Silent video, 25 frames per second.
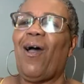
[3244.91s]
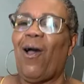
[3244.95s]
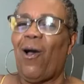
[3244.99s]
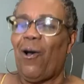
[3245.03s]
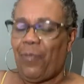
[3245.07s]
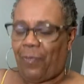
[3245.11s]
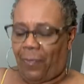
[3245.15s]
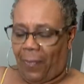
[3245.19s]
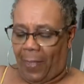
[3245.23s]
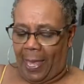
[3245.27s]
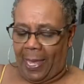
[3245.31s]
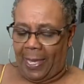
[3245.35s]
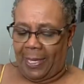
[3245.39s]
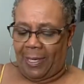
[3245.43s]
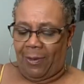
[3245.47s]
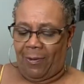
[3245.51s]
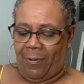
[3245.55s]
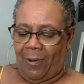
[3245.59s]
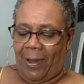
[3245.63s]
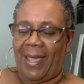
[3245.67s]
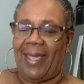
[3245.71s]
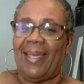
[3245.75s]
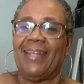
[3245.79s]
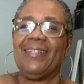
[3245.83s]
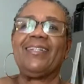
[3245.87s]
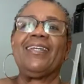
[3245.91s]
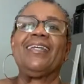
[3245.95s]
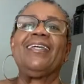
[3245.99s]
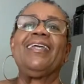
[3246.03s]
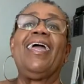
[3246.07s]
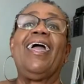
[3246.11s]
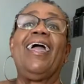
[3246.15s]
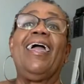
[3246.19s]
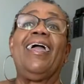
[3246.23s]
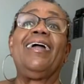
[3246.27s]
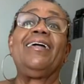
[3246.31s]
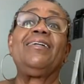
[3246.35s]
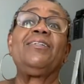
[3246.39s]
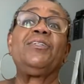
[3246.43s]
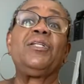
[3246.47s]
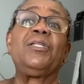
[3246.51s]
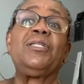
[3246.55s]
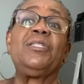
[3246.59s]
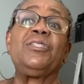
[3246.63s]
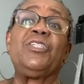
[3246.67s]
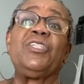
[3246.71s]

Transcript: Oh, thank you, Ang Angela.